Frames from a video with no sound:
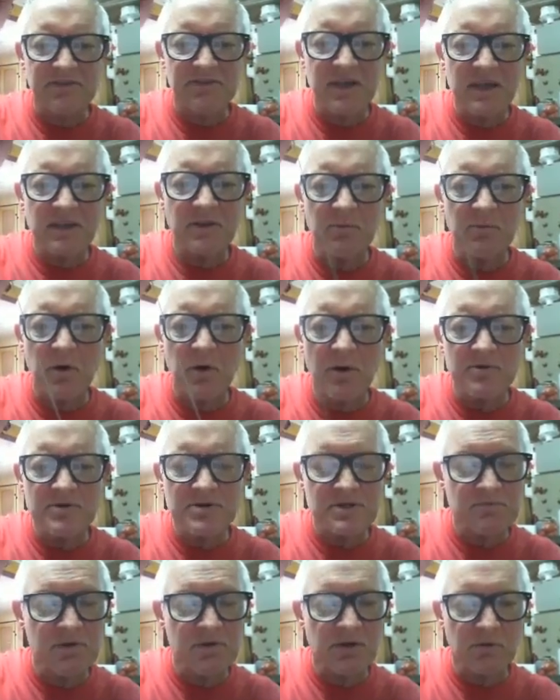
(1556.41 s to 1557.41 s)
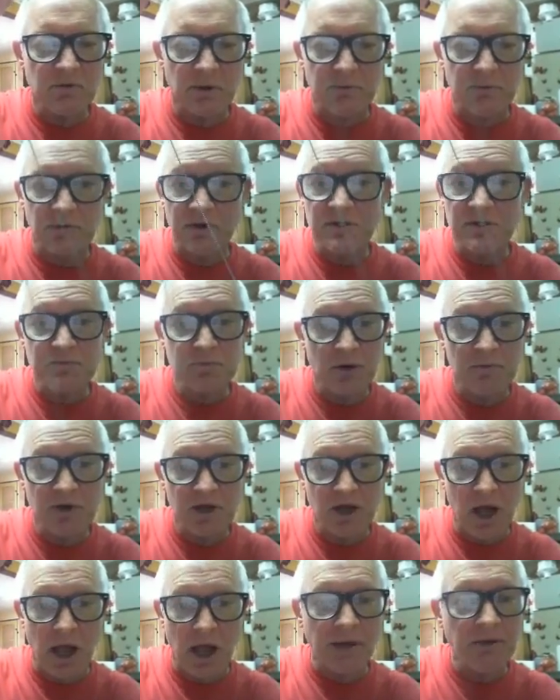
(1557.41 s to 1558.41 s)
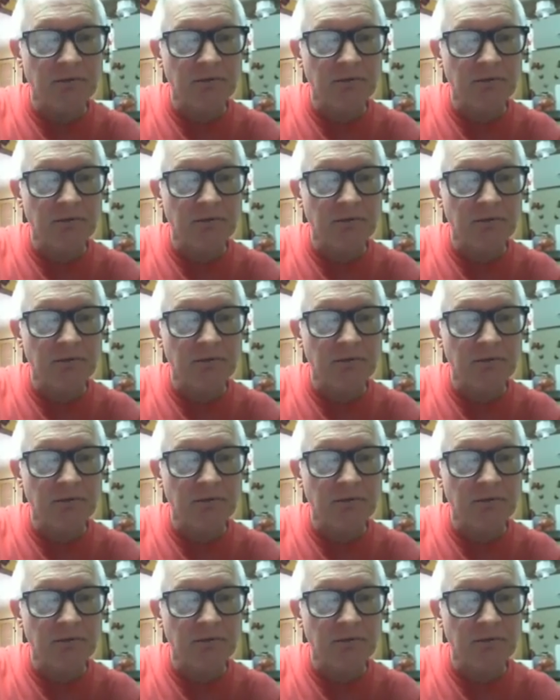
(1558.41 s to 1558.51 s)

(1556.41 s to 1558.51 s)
I think they're probably just being manipulated. It's probably